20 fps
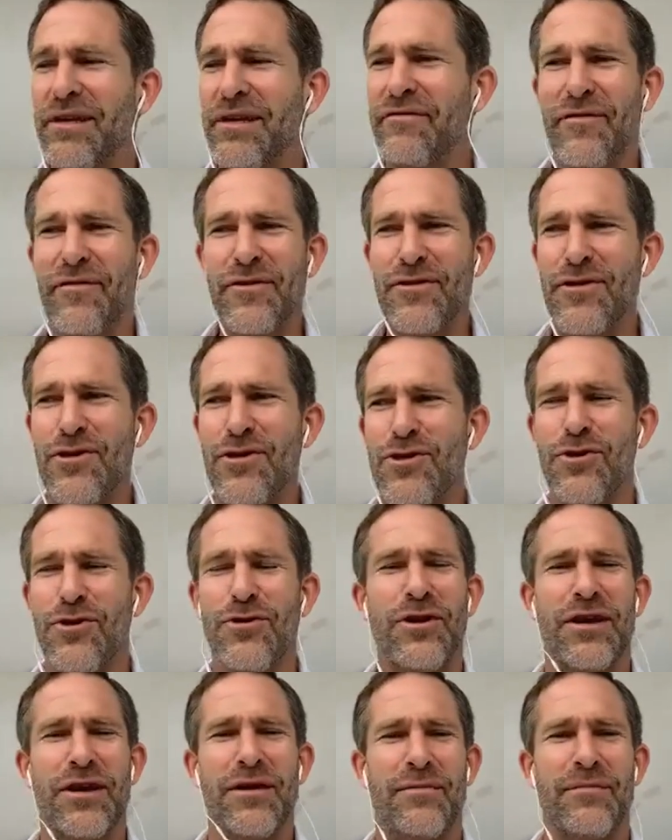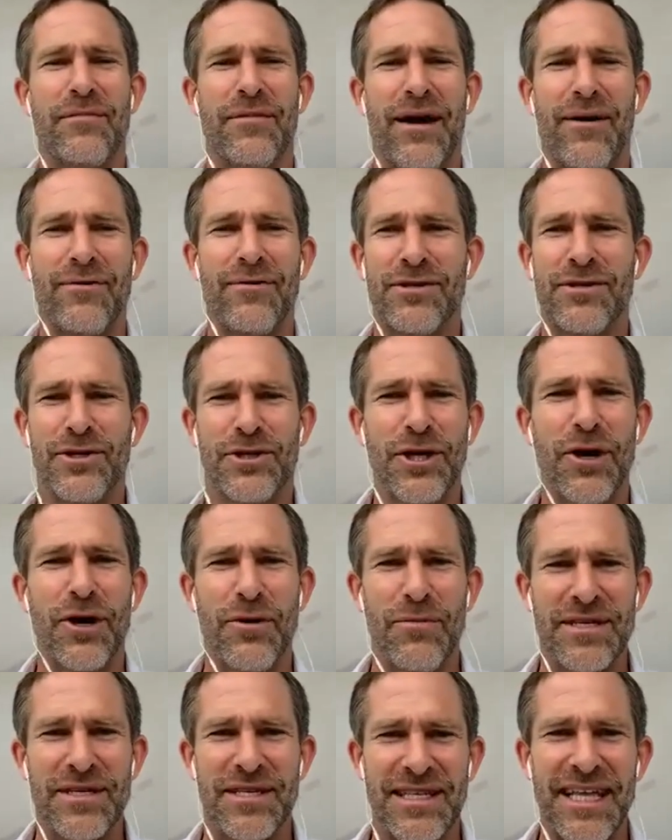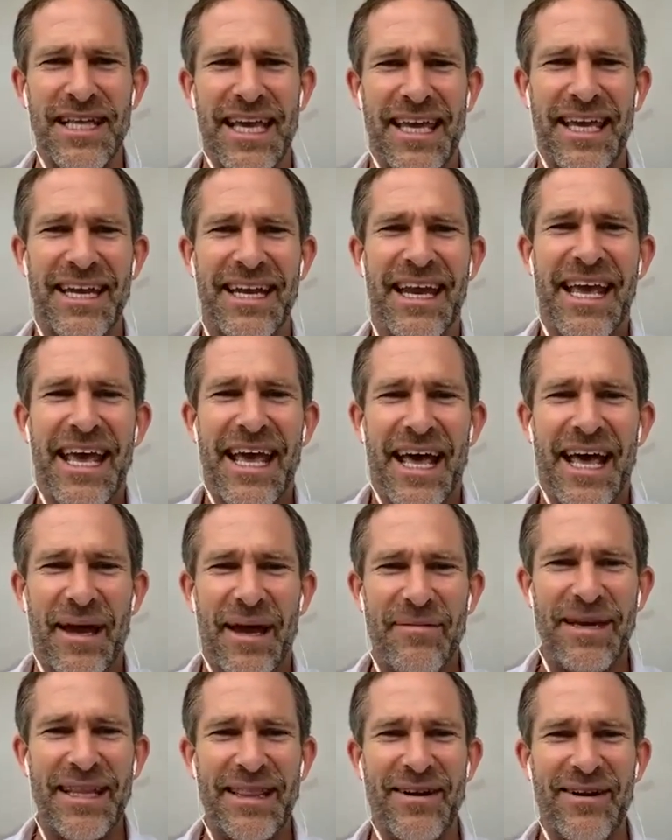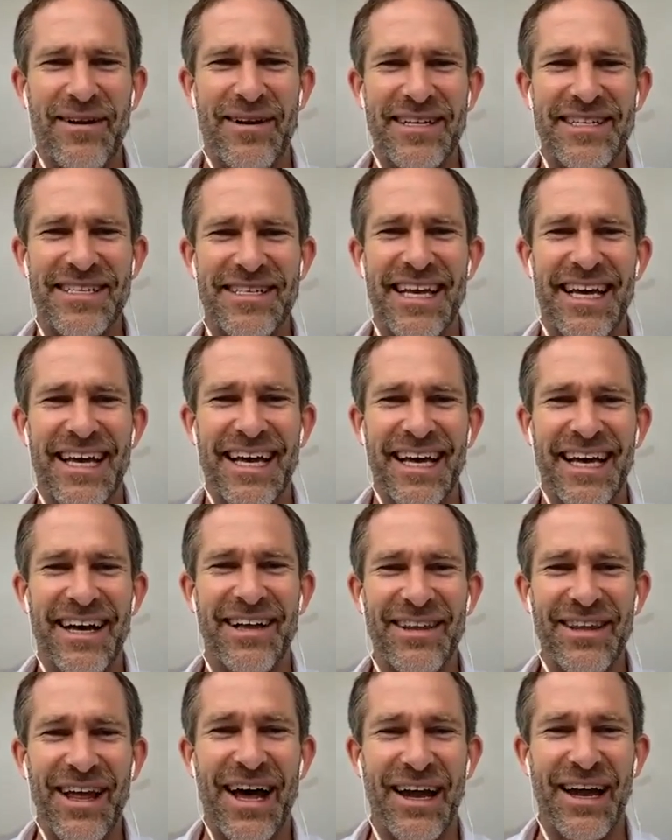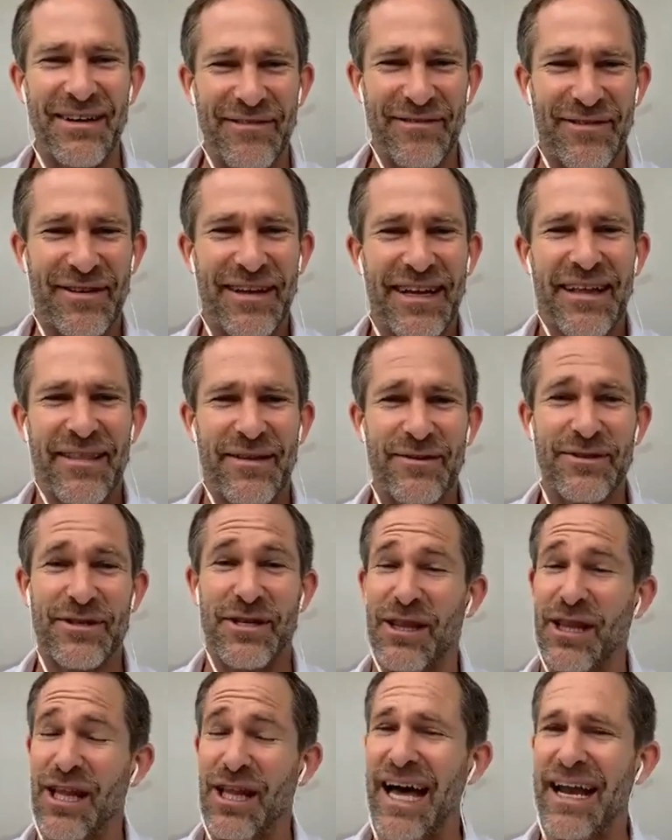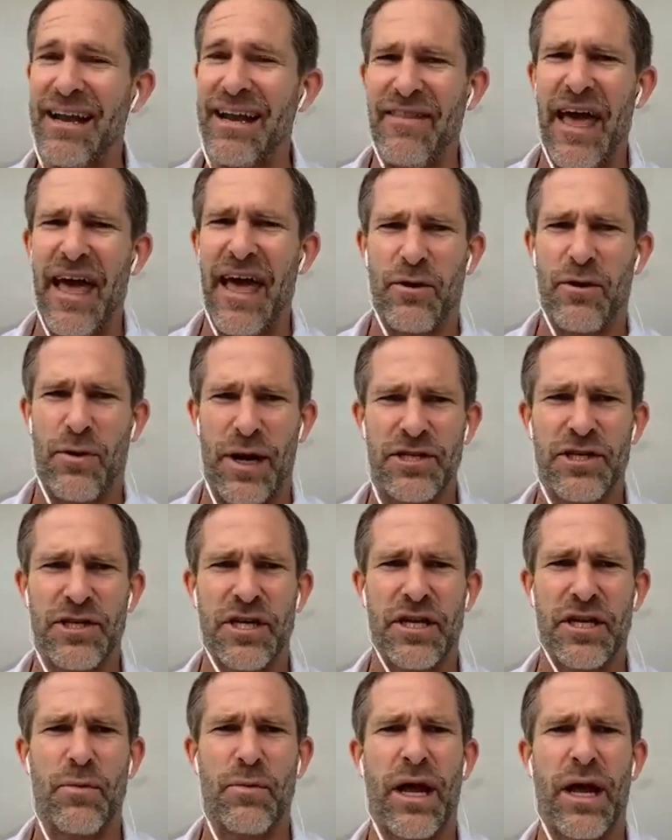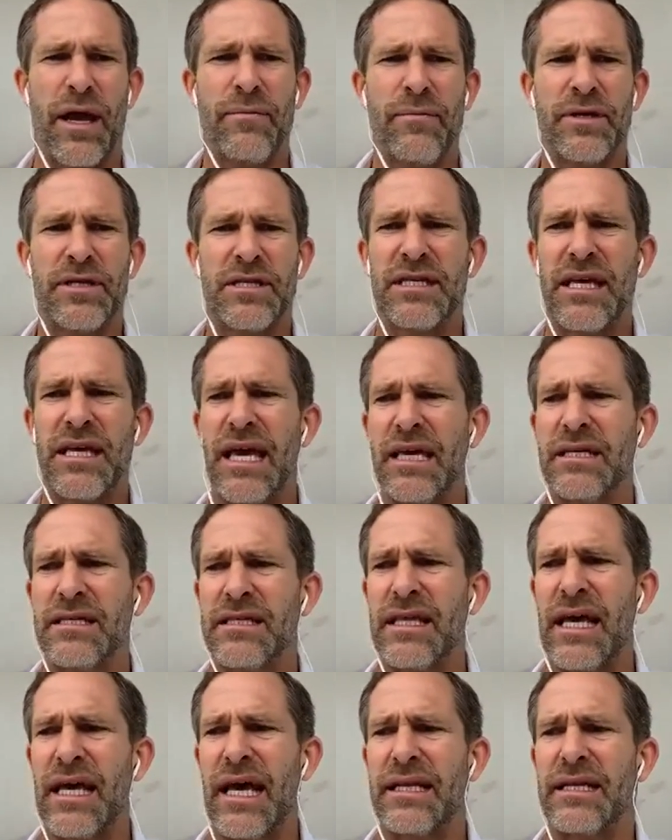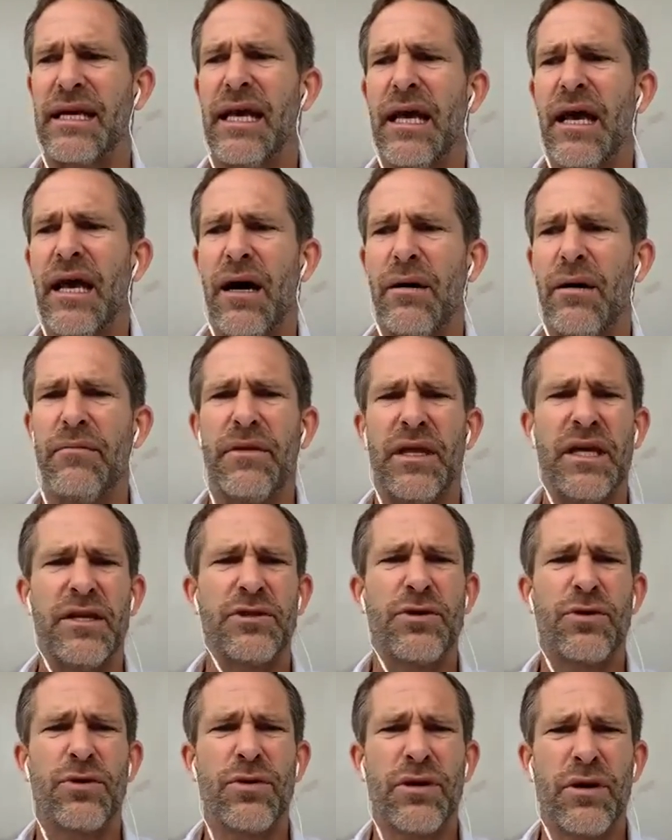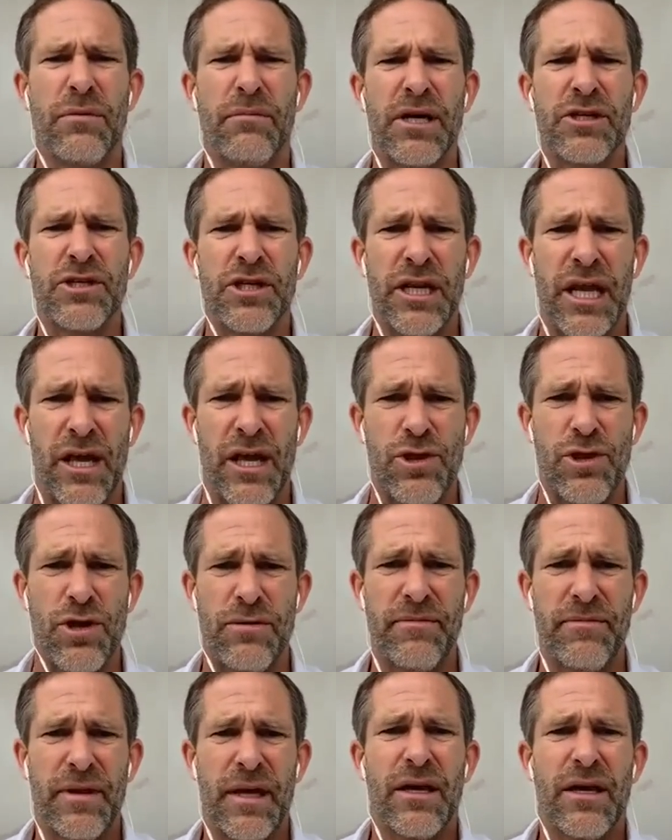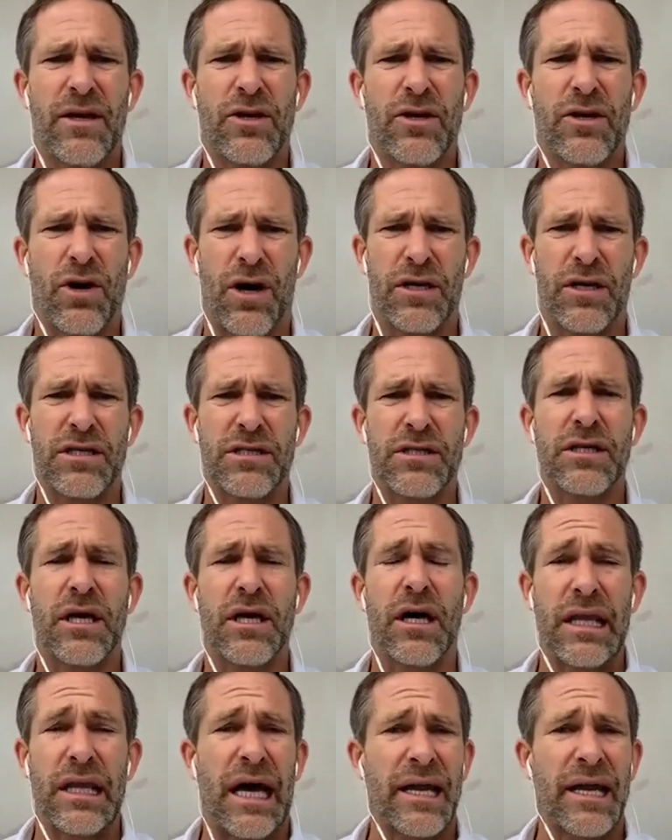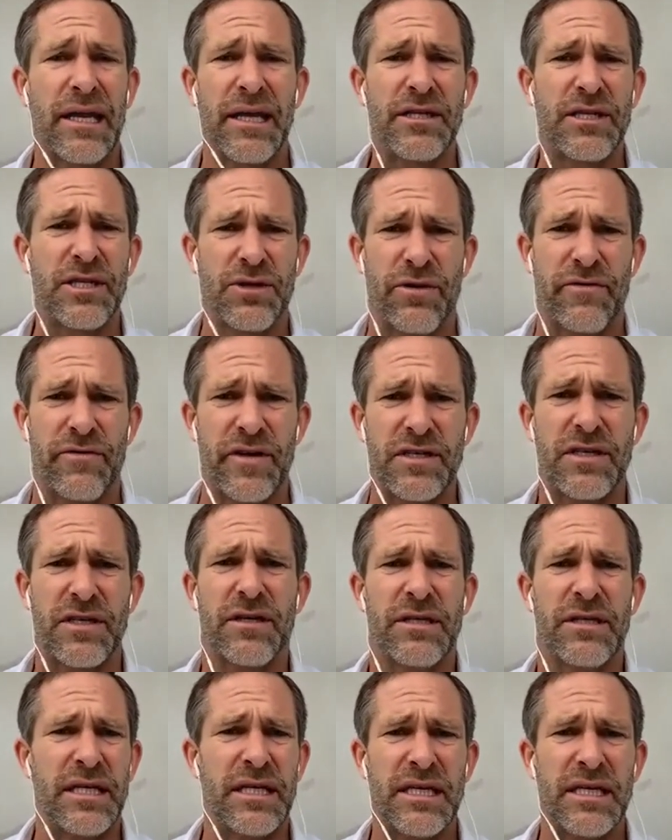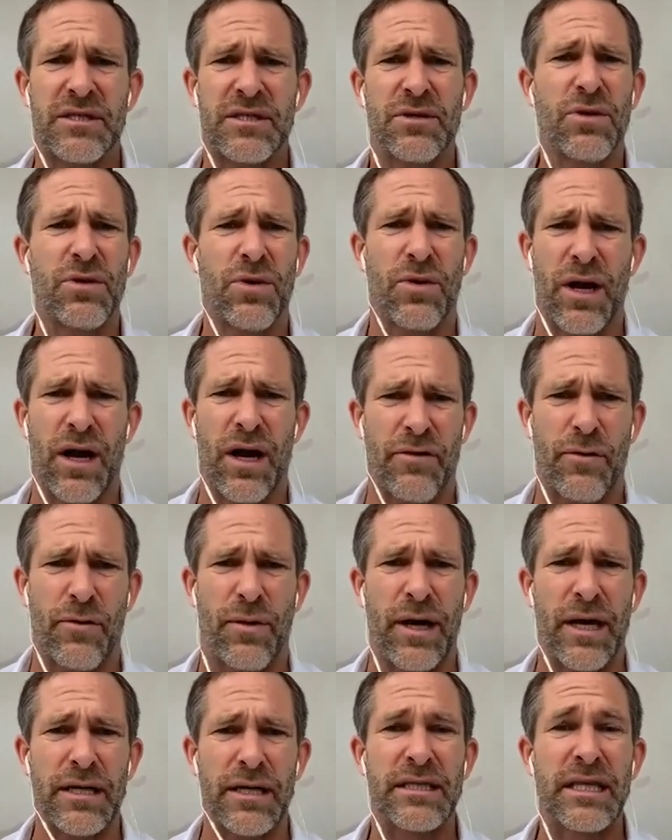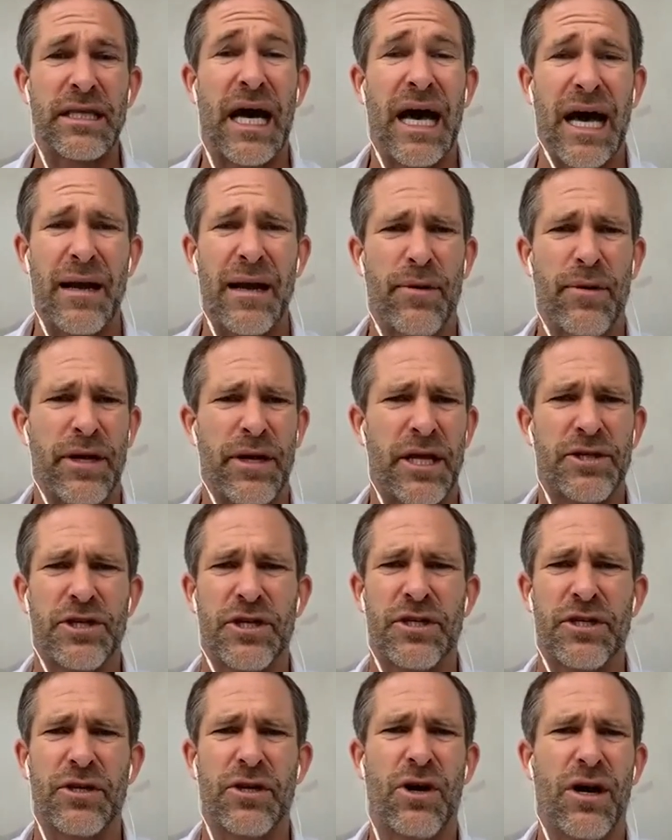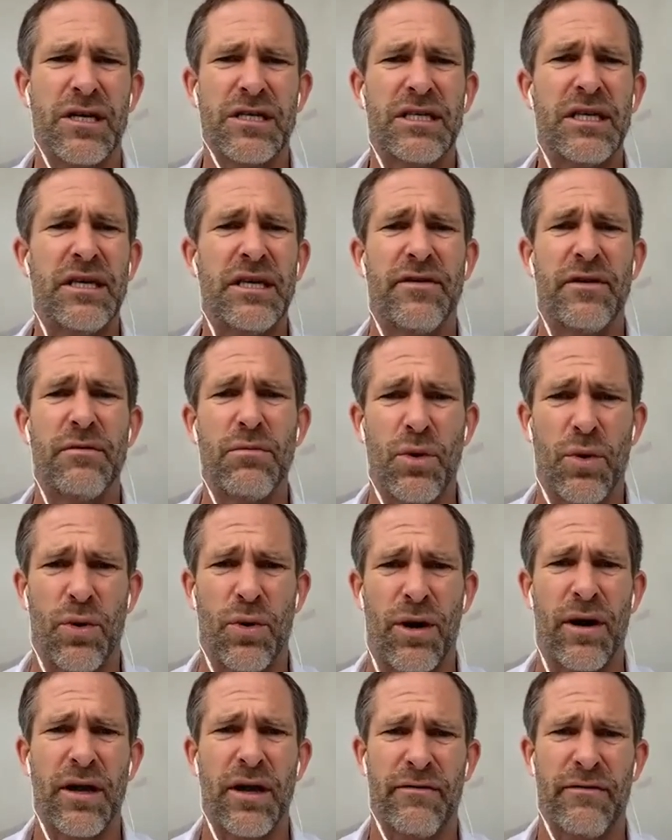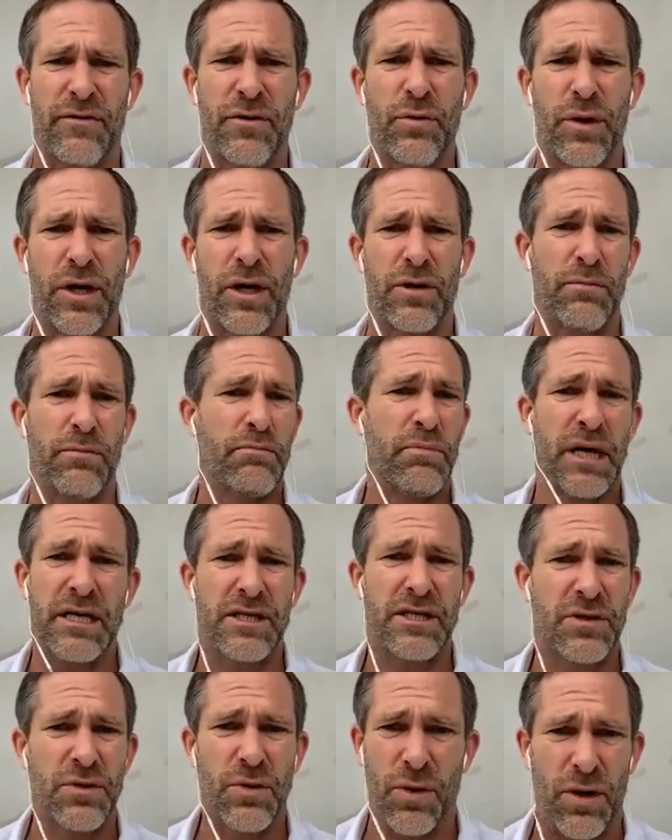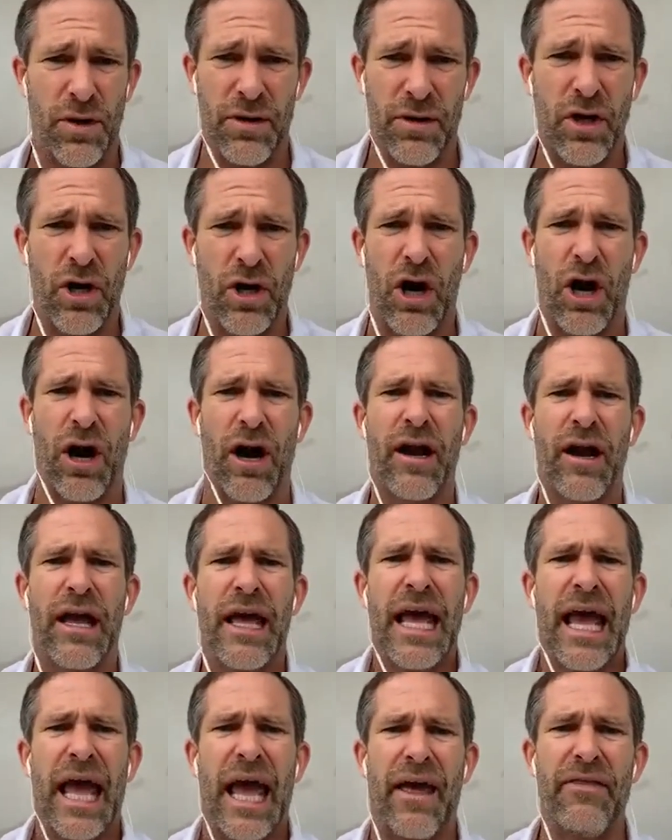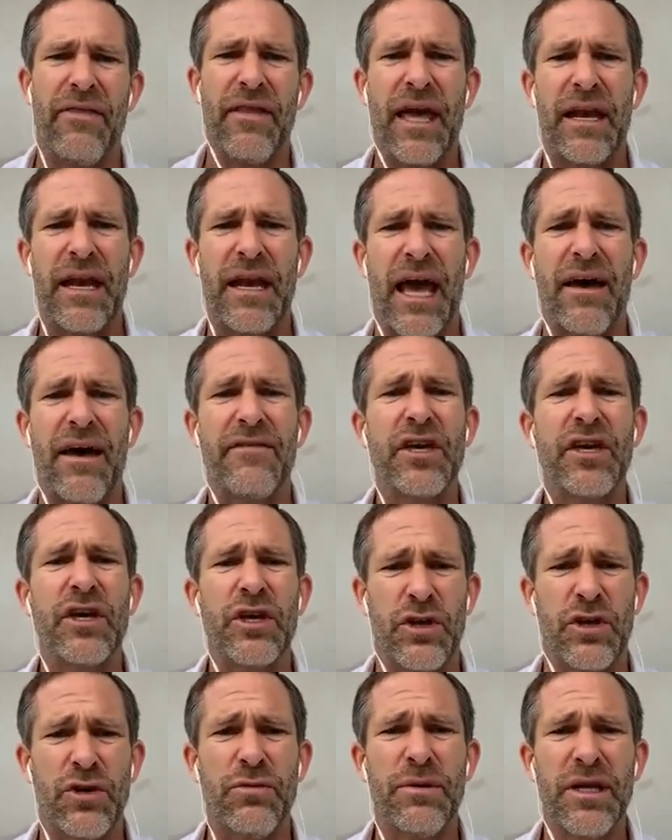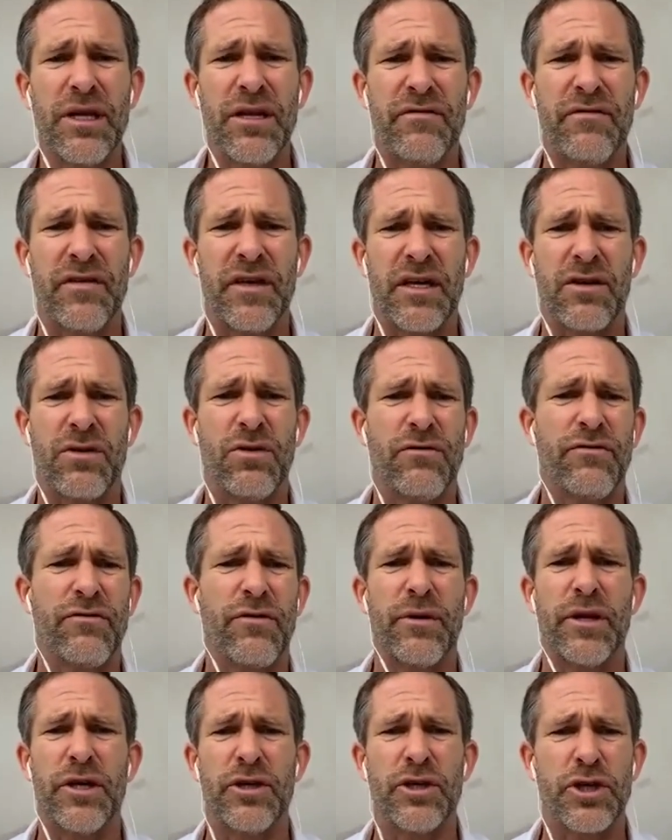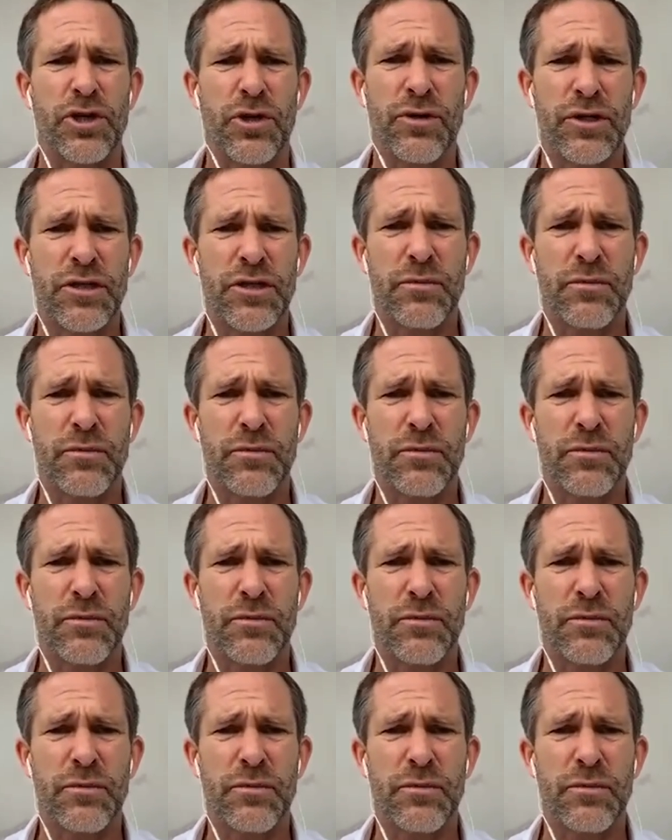for the shooting, how was the show, Mrs. Lincoln? I mean, there's a lot in that question. And what I would say is that the internal combustion engine costs a lot in service, diesel or otherwise. The hybrid engine costs even more, if you will, bus or car. And then having a human in a vehicle from an insurance